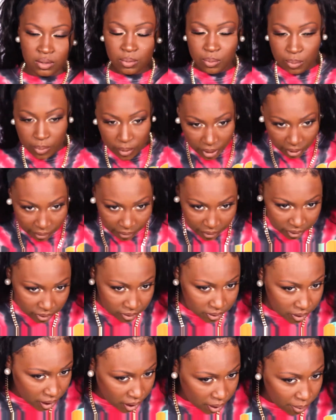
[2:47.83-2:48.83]
Whatever.
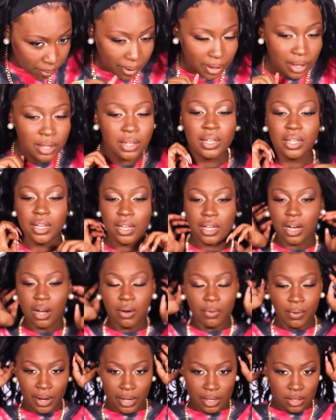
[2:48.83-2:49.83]
Anyway, it look
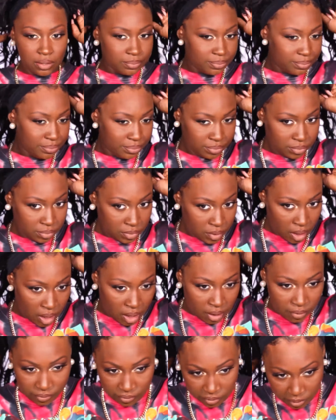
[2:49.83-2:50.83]
all right
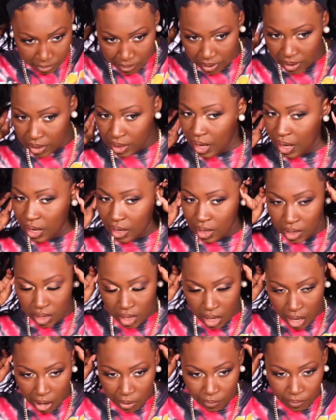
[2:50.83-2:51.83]
for me.
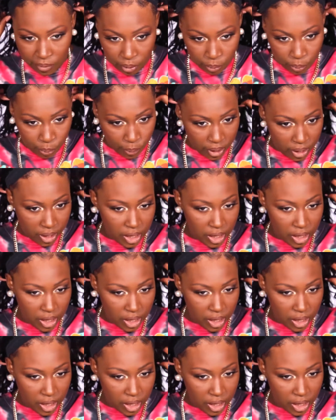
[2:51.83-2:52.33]
I don't really wear